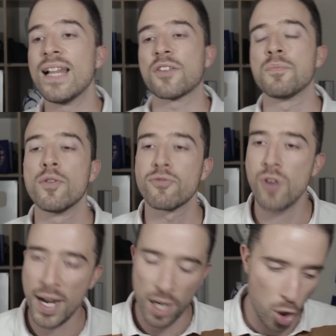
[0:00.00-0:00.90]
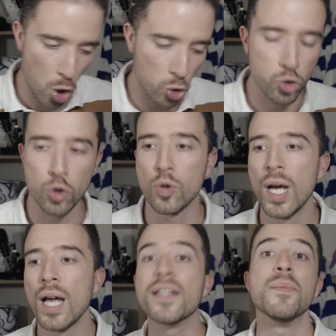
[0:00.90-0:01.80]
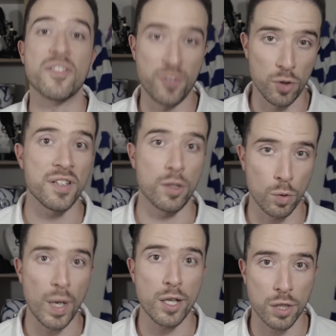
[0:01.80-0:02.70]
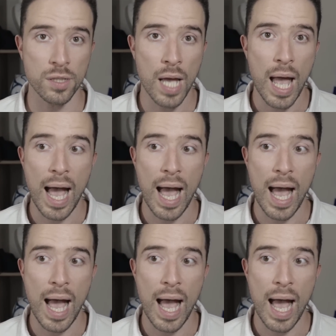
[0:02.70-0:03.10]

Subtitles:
Let's move right along to the midfield situation